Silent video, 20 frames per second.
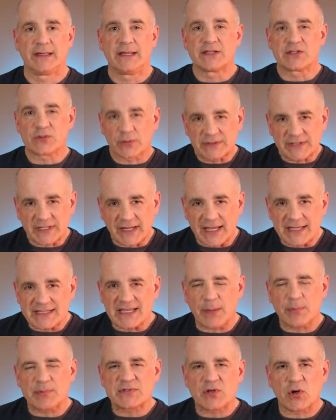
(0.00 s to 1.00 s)
So, in today's
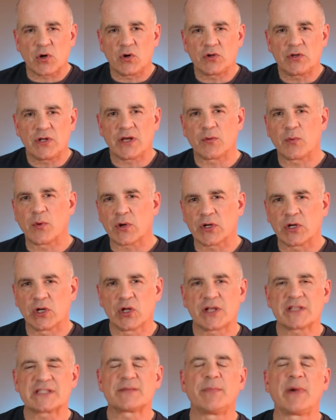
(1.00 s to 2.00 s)
episode, uh, we're going to
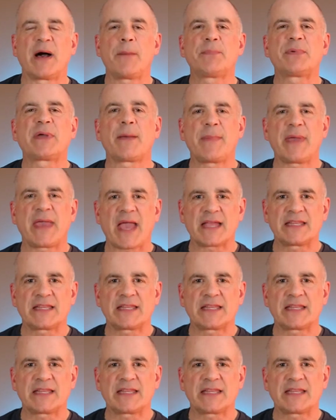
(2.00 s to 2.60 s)
look at some upcoming